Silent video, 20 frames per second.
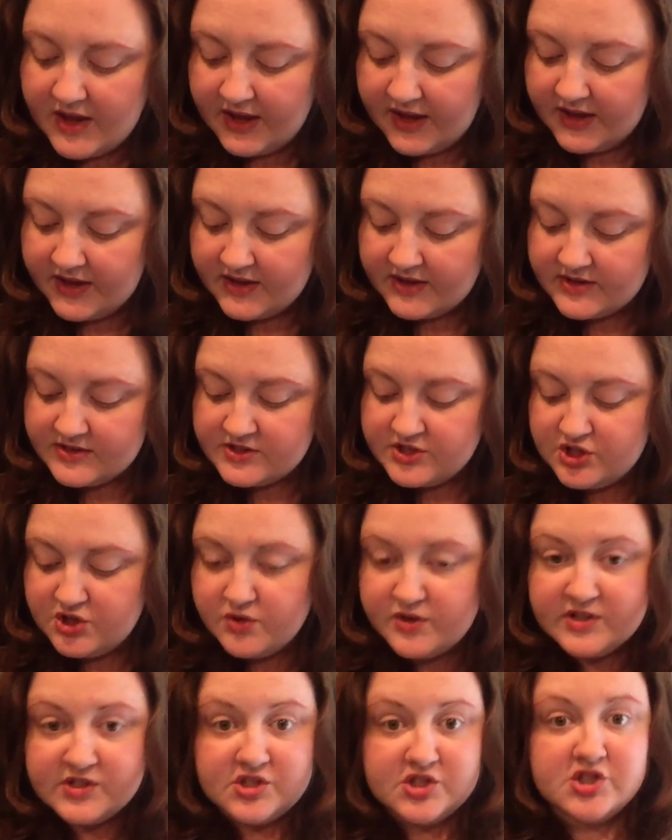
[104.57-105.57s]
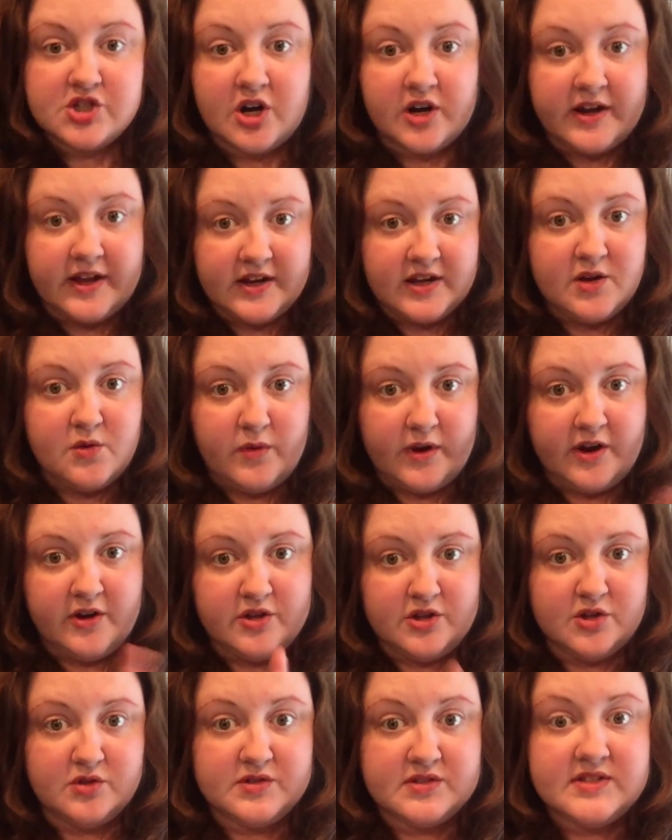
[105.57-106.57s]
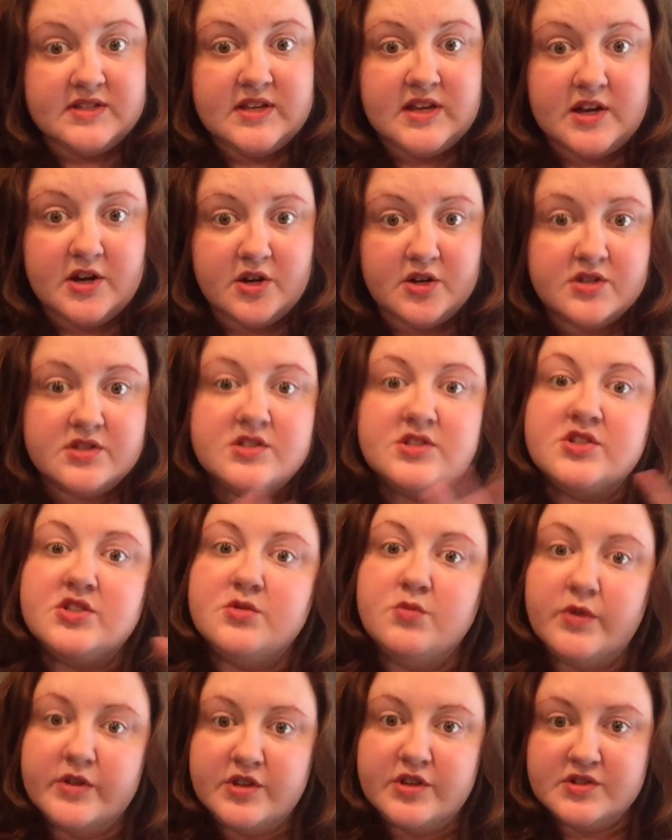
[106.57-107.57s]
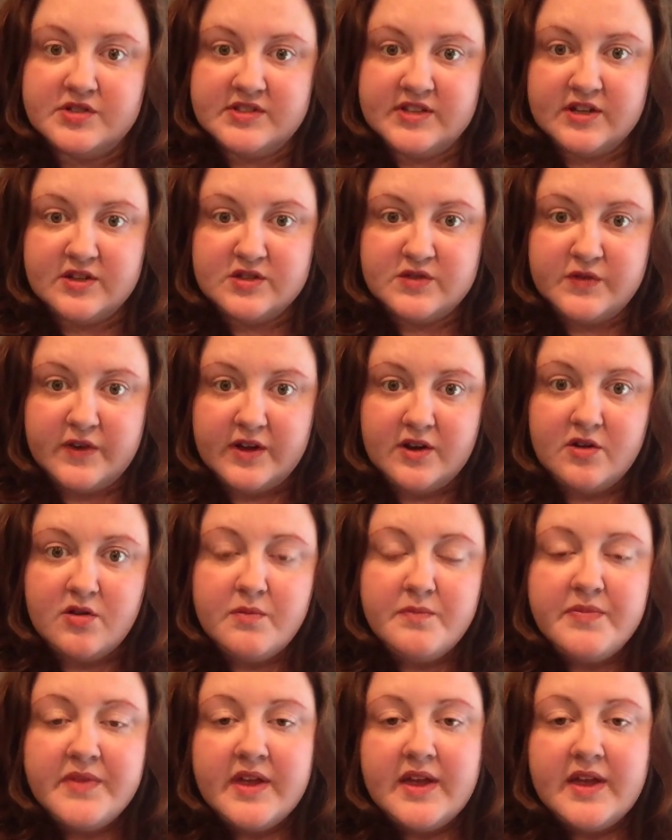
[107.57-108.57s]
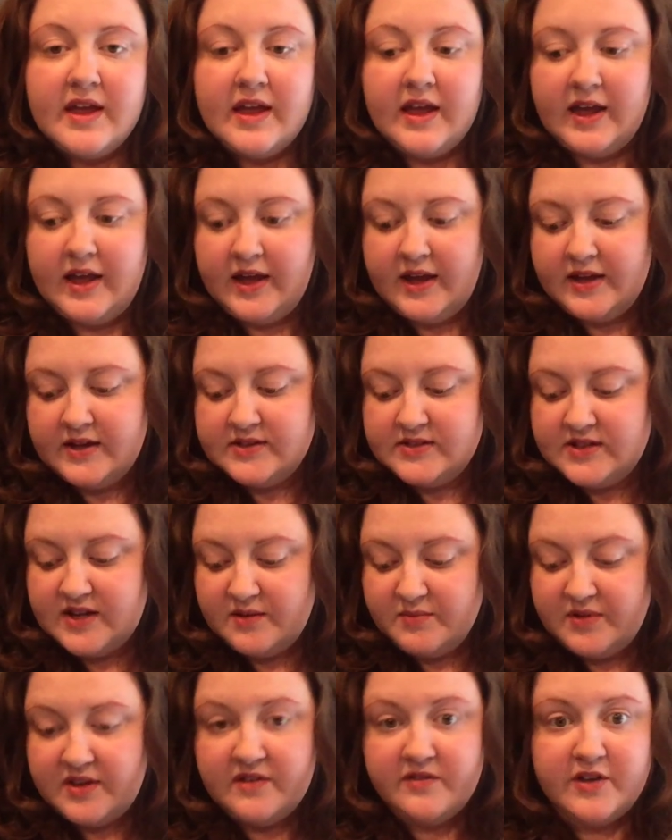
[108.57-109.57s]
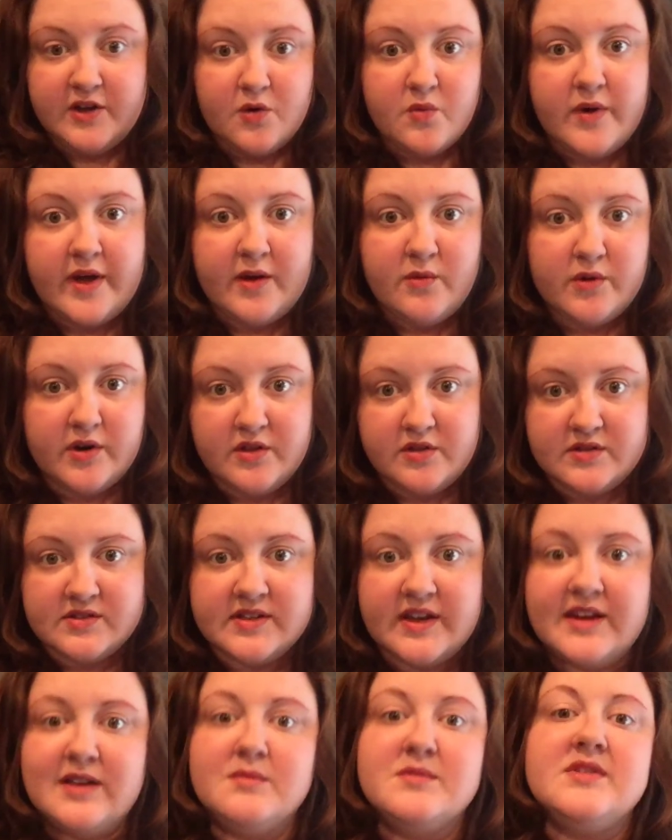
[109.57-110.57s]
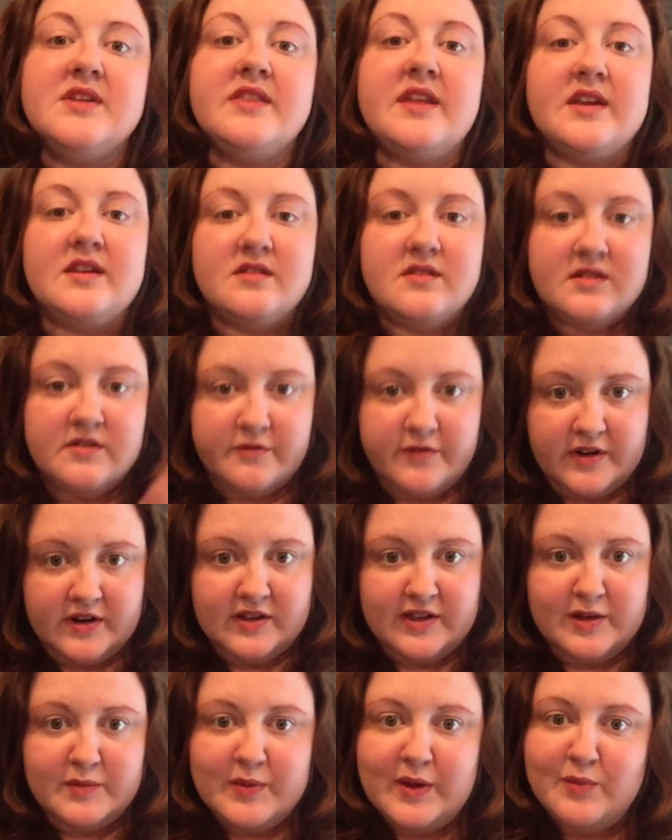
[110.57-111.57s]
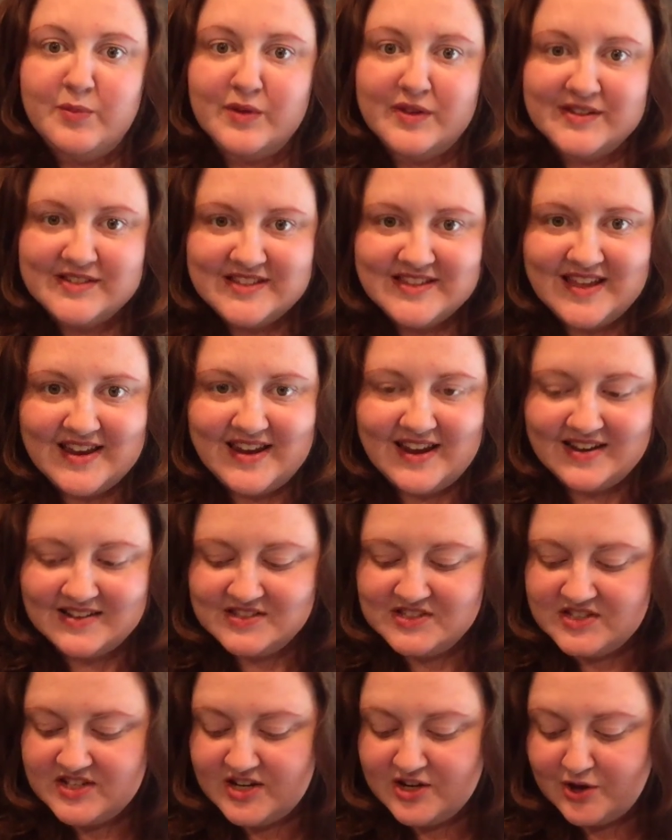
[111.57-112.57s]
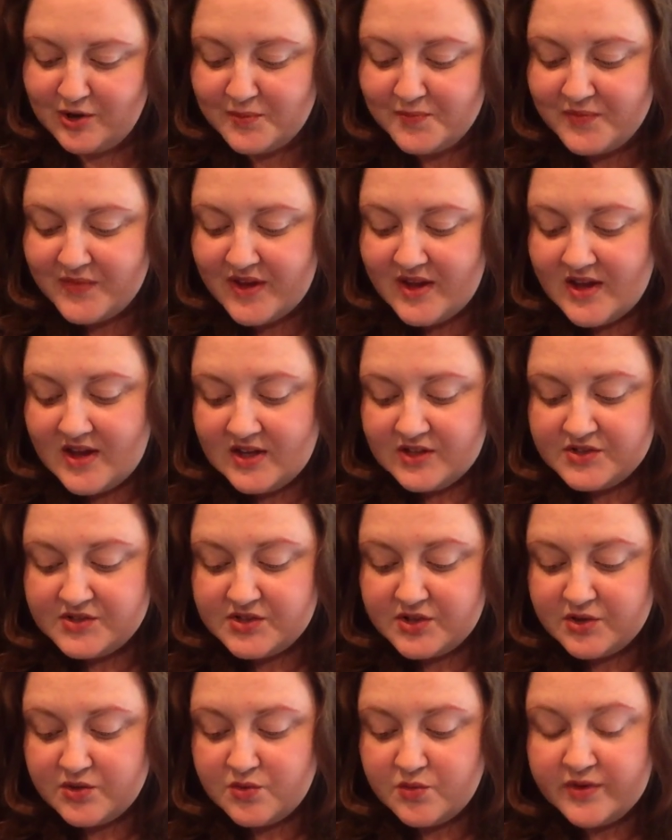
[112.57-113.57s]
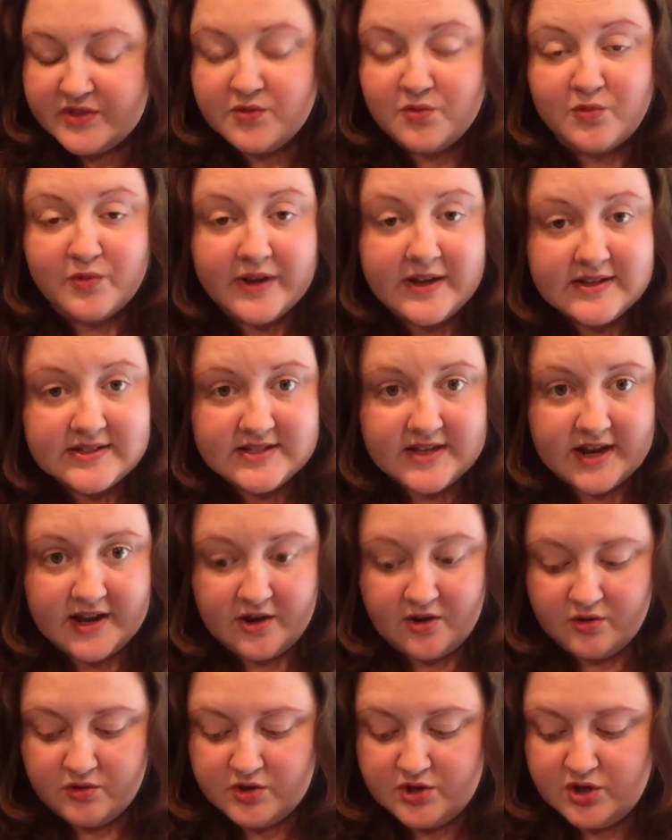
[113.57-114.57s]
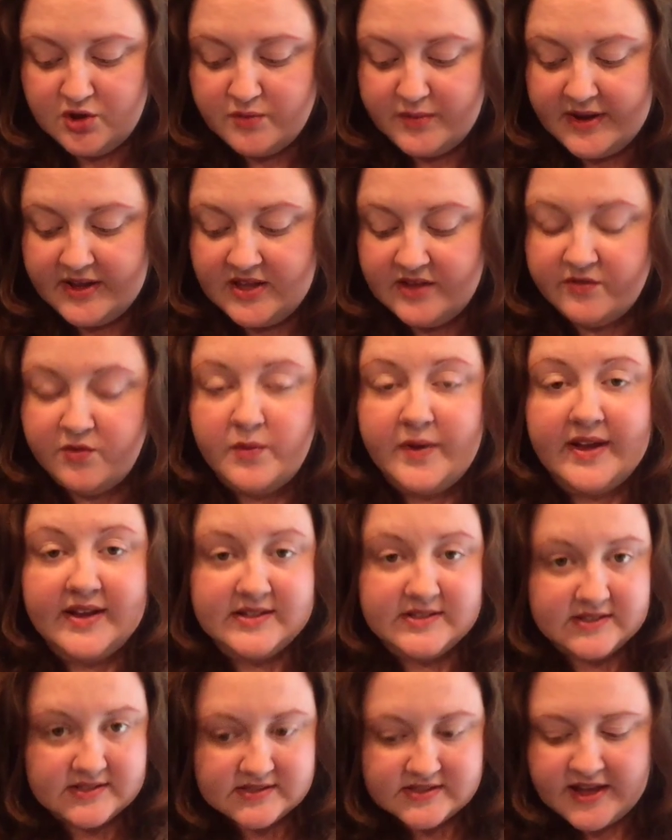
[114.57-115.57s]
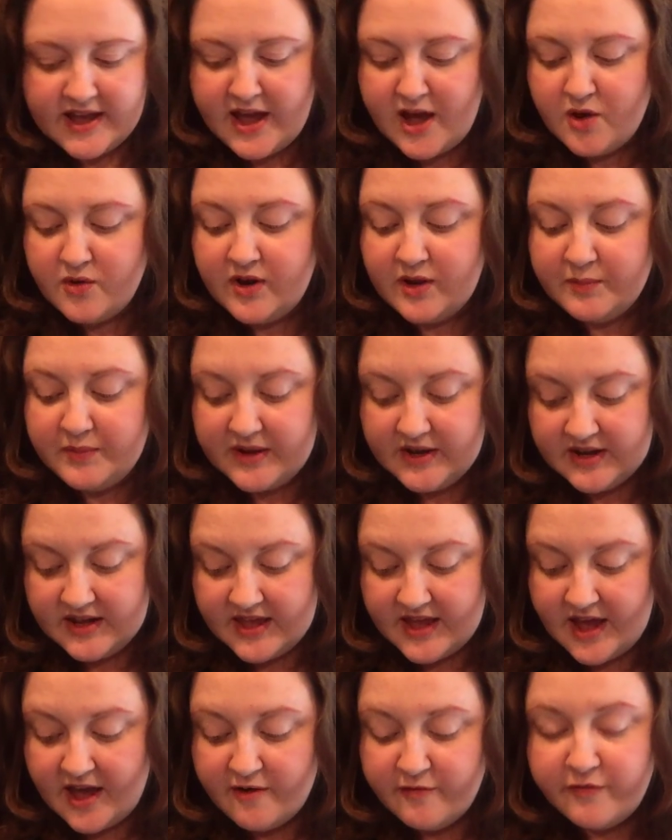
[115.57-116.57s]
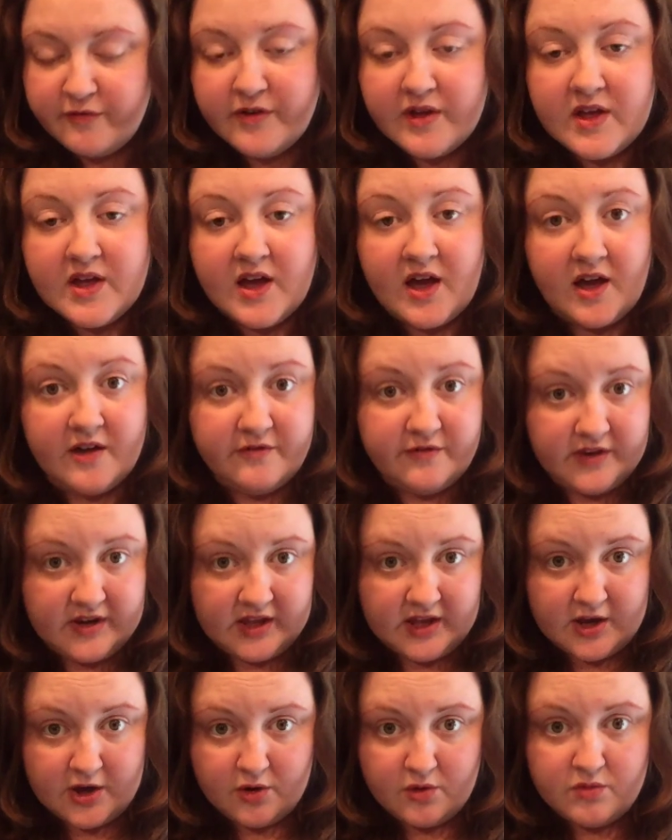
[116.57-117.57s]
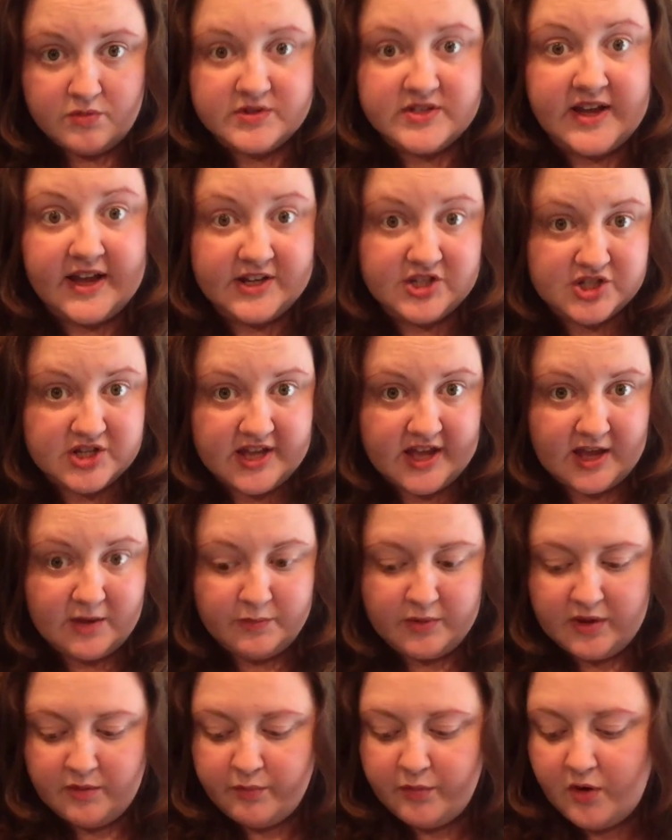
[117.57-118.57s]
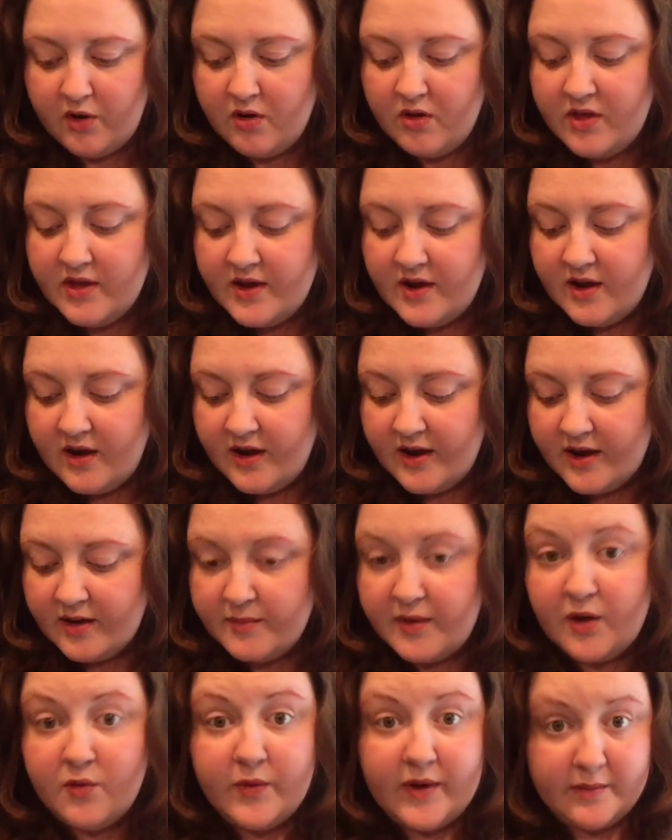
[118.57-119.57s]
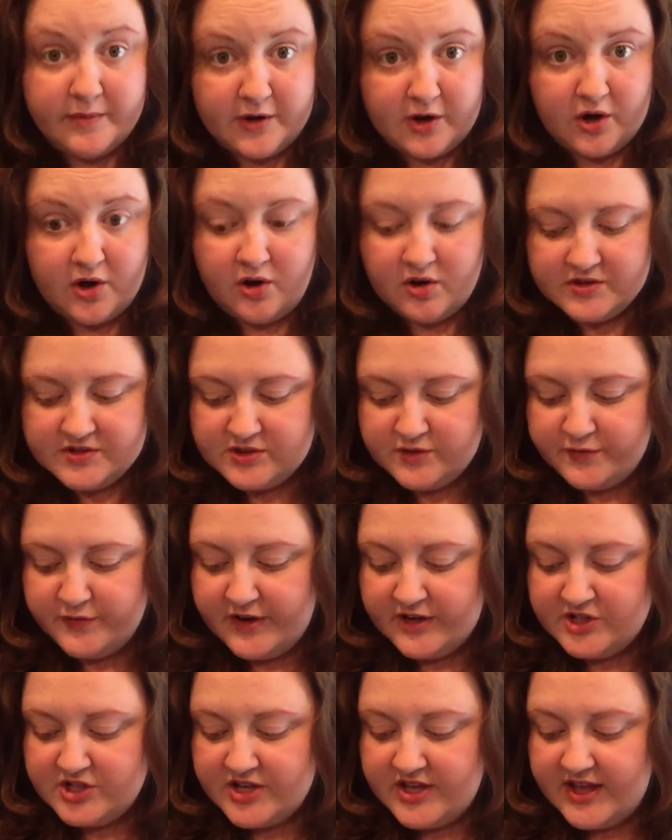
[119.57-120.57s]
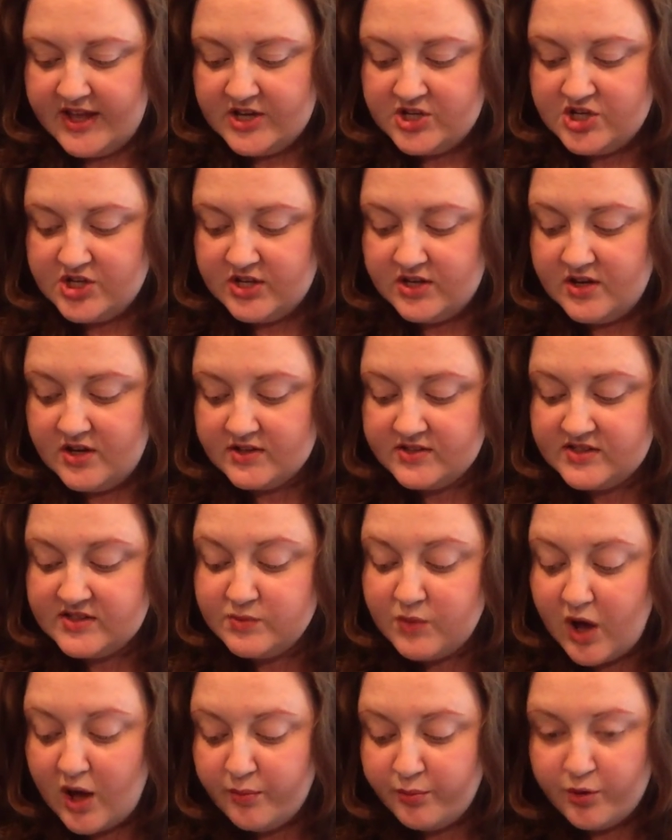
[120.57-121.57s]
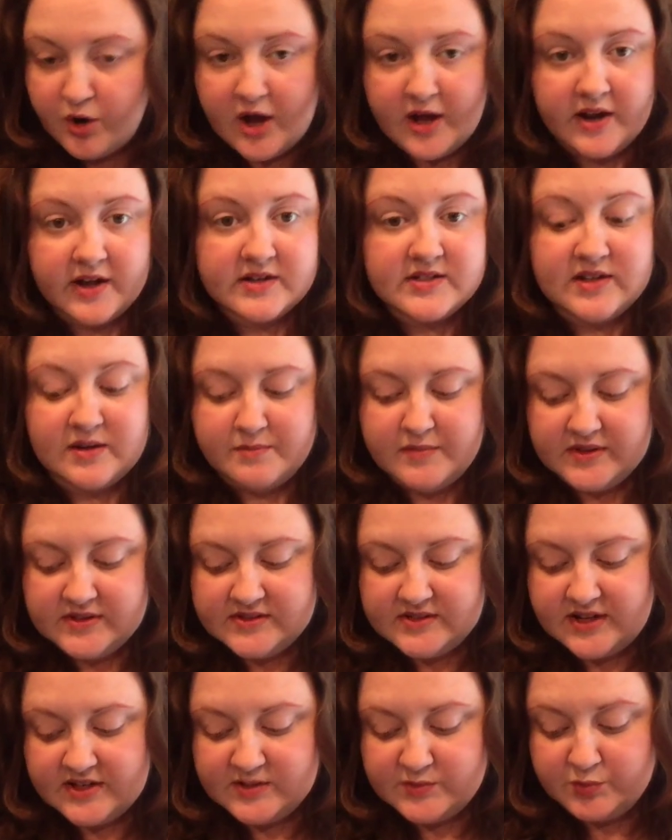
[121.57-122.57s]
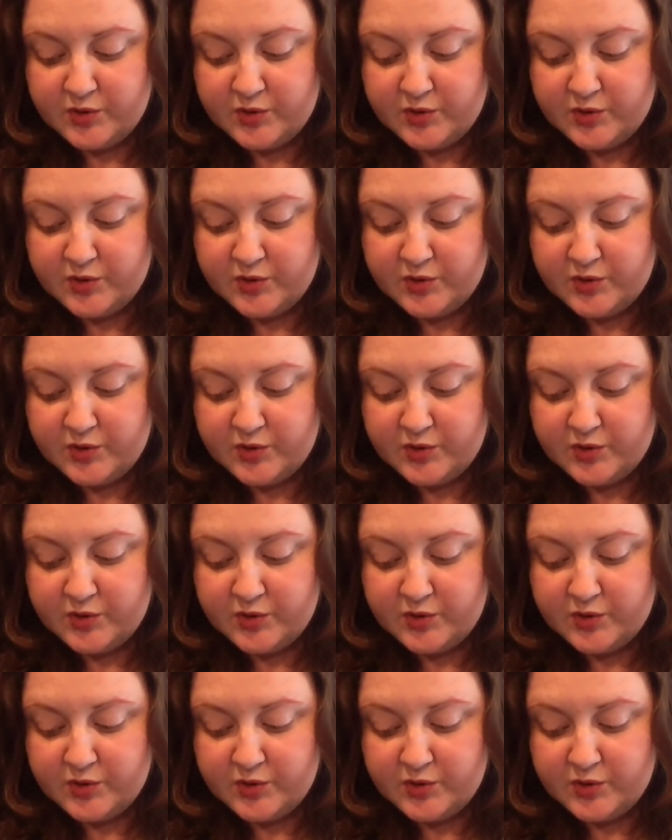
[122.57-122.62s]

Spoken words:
And you can start anywhere in those tiers with your sales funnel and giving away one of those items and then funneling people into that next tier. So with retail, you might give away a discount, a PDF, a video to educate people, a webinar also for education, a small product, a mid-sized